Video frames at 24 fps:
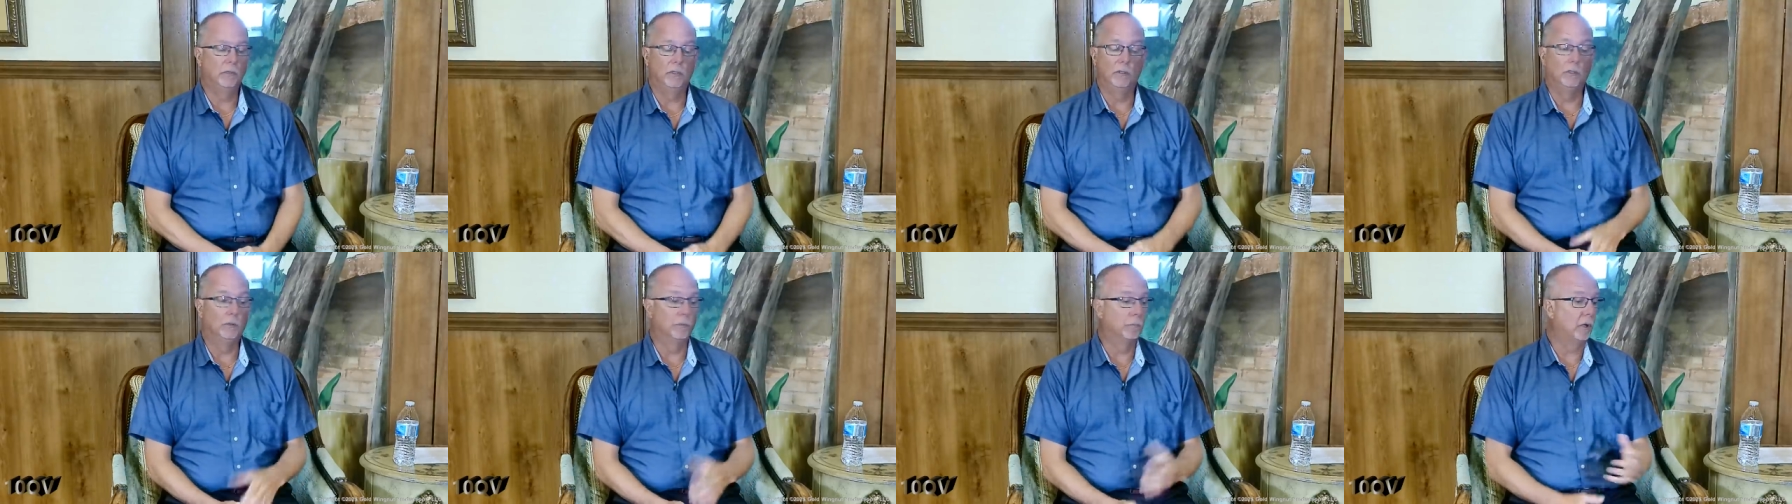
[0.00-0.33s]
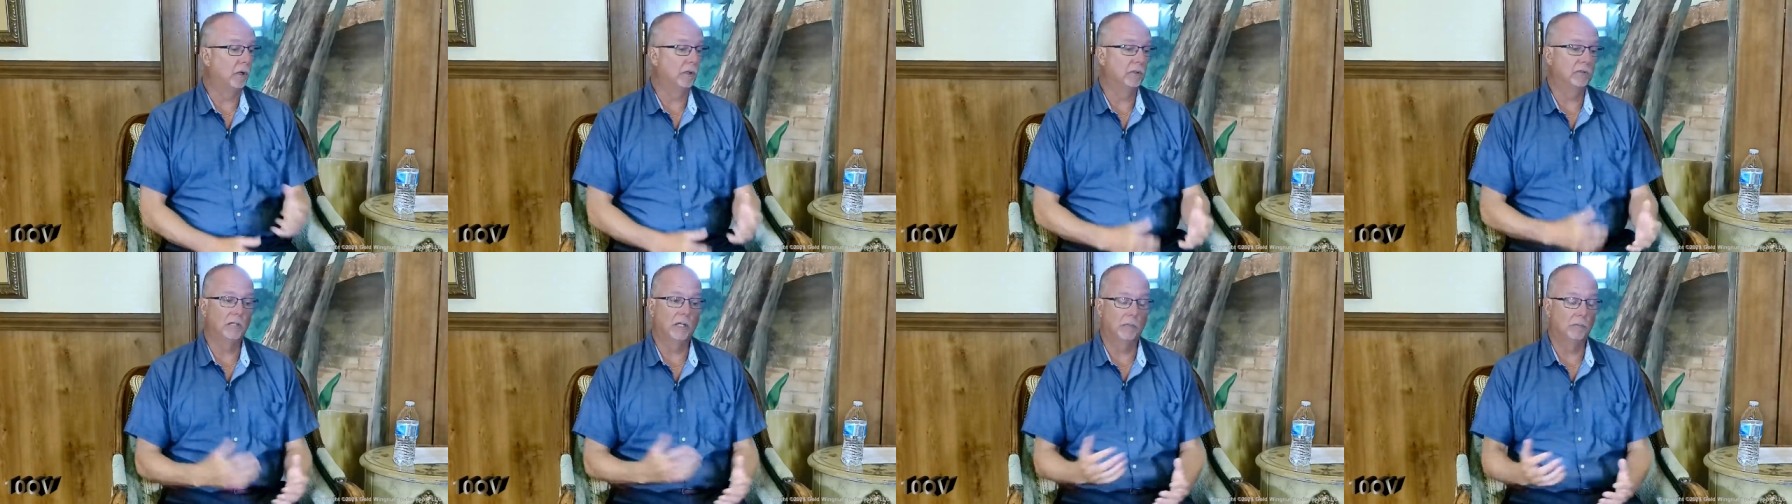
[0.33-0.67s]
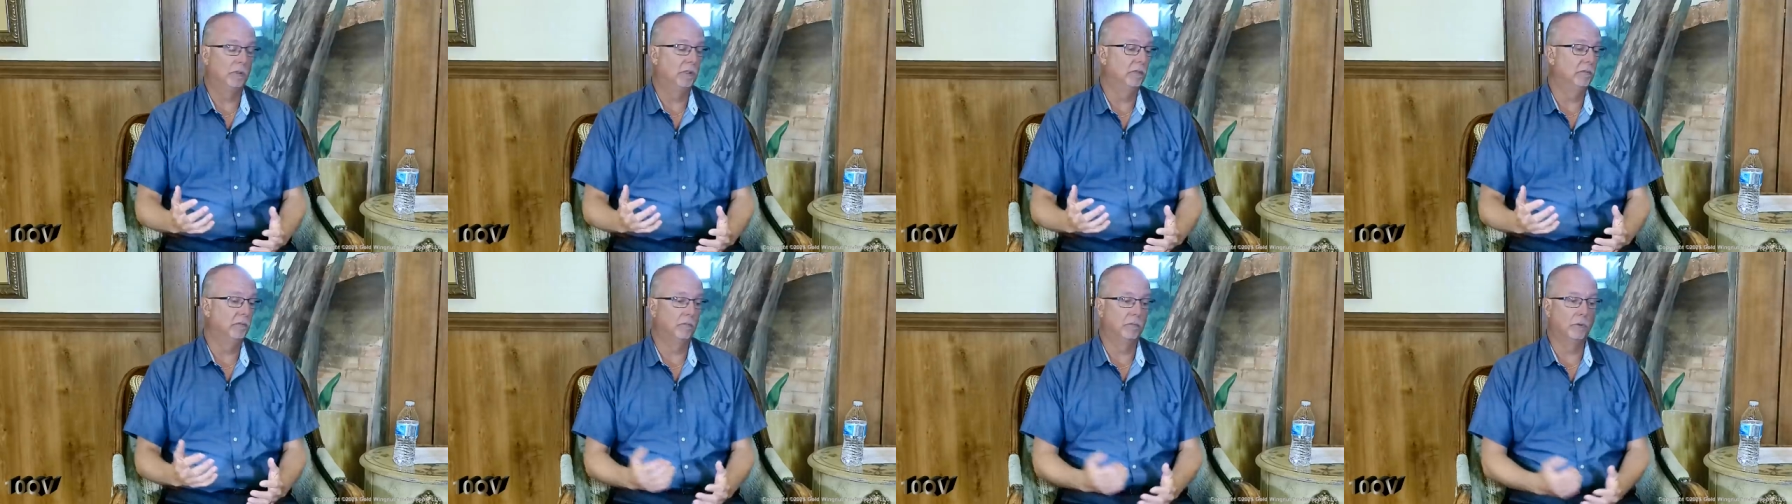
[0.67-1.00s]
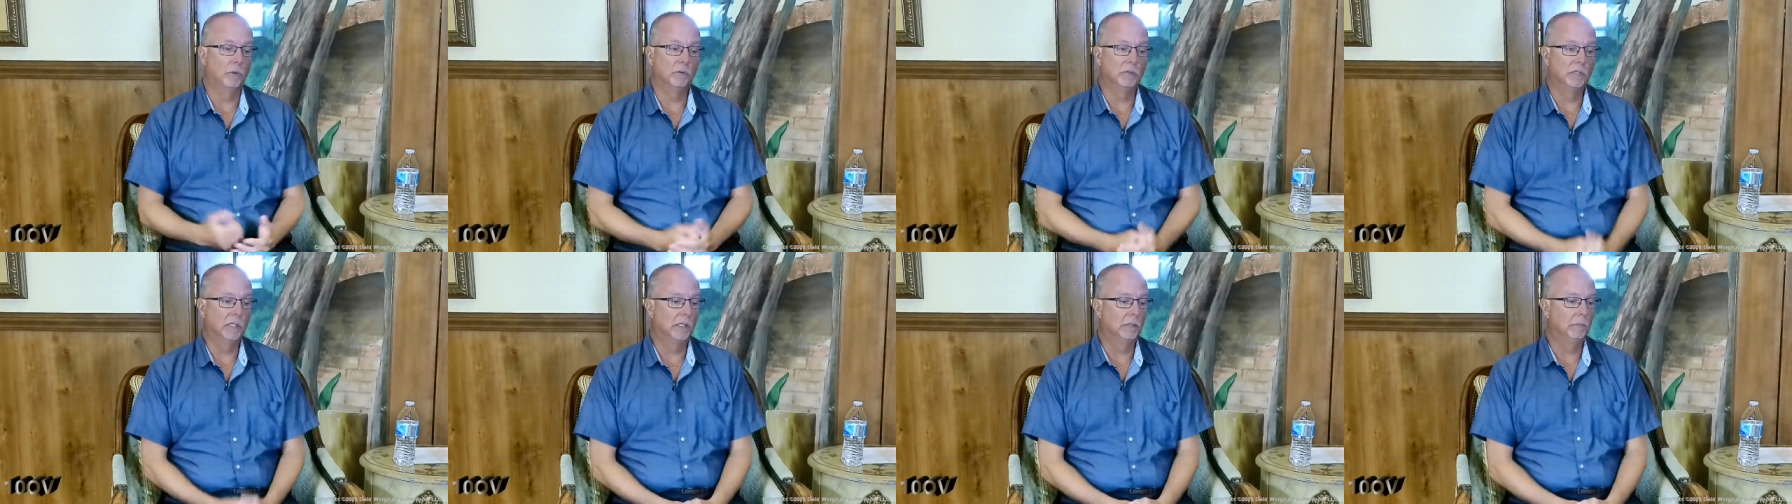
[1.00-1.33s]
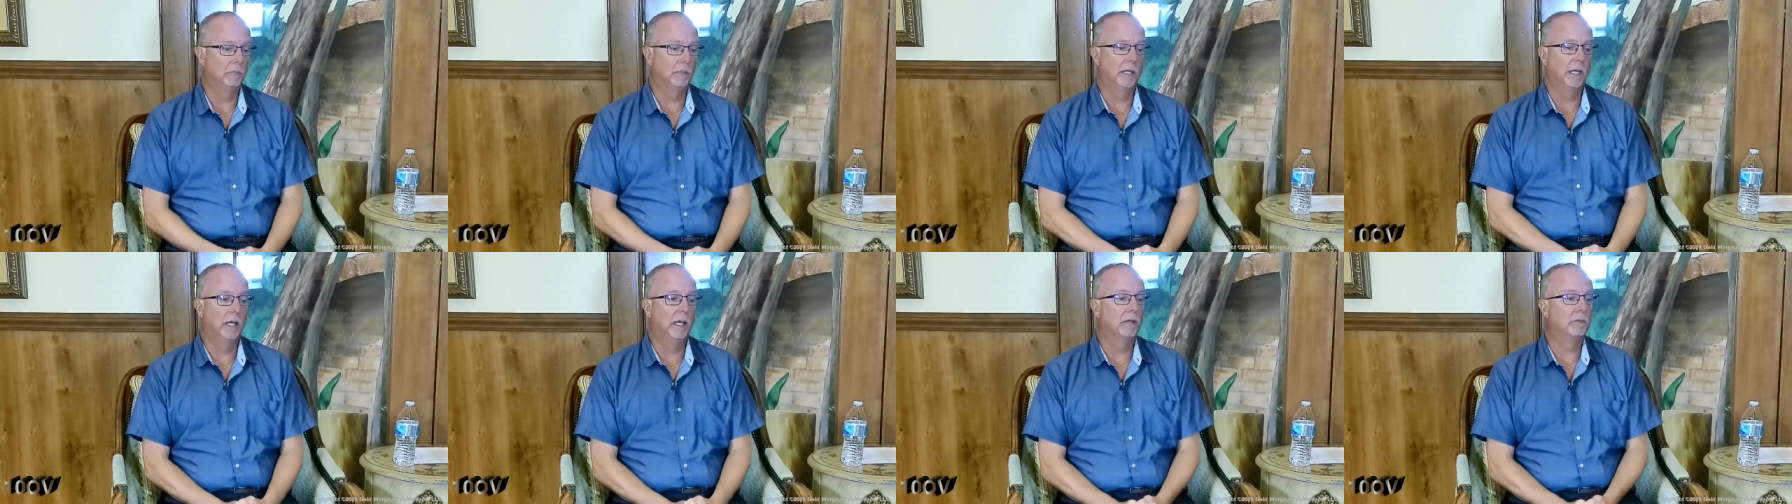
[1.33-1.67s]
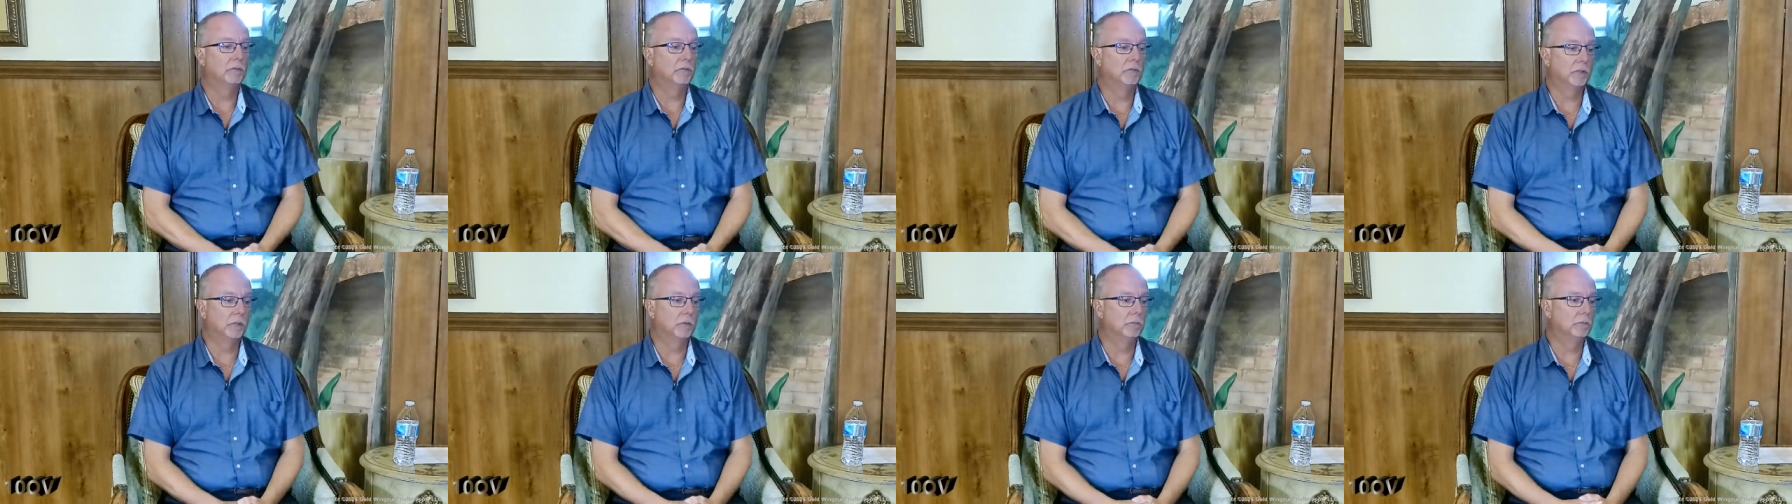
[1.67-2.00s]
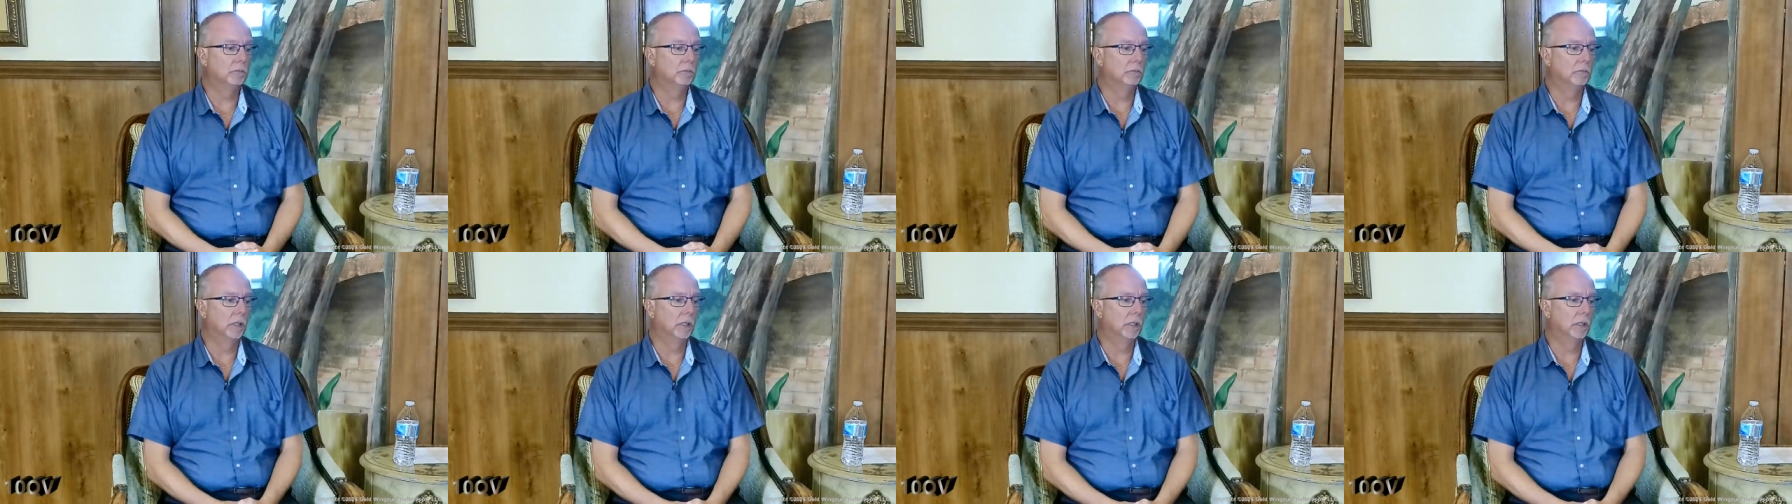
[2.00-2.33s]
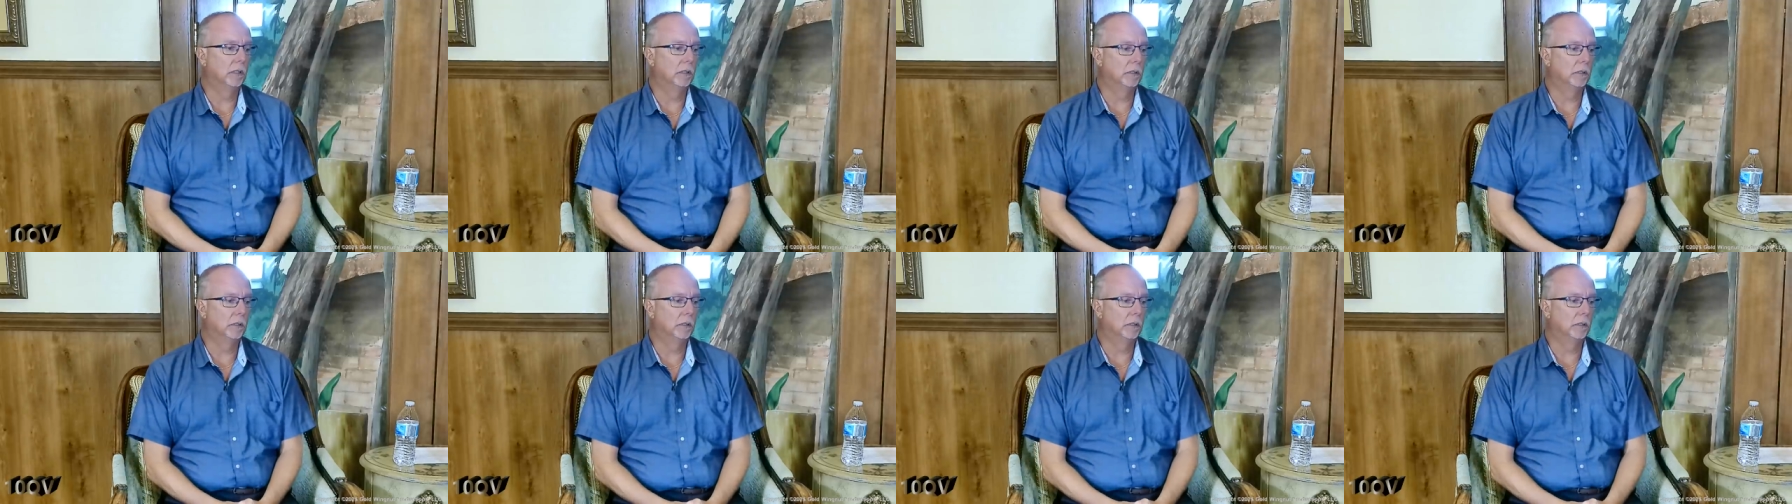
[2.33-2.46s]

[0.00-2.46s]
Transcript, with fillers: either part-time or even full-time, have some